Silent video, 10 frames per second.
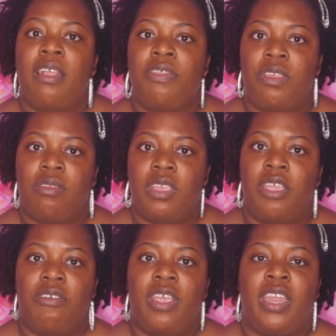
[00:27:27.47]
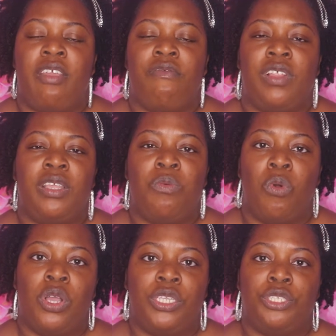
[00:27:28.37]
this year, and I really
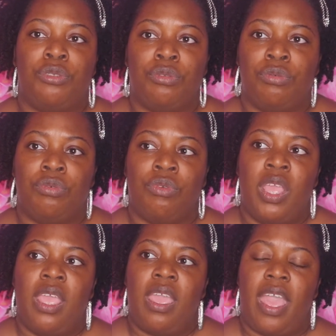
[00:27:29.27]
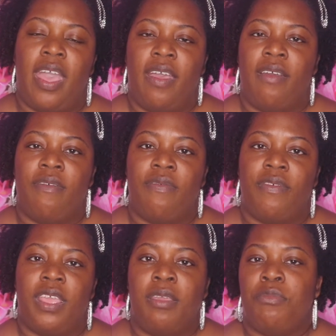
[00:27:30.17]
want to have
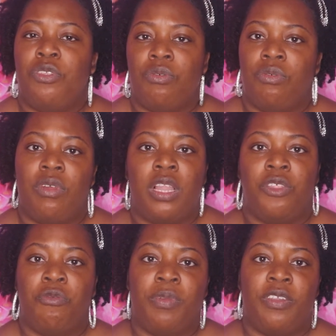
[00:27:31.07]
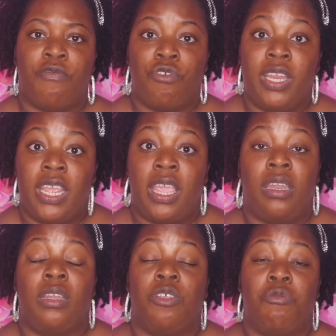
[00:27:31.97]
him do a little bit of reading
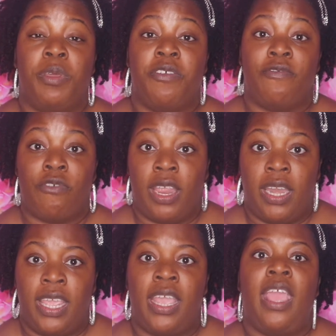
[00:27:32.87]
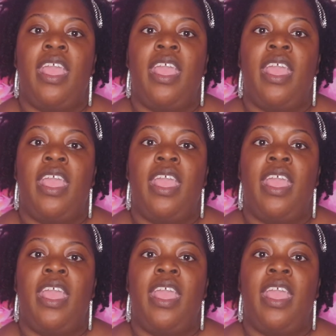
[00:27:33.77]
and a little bit of writing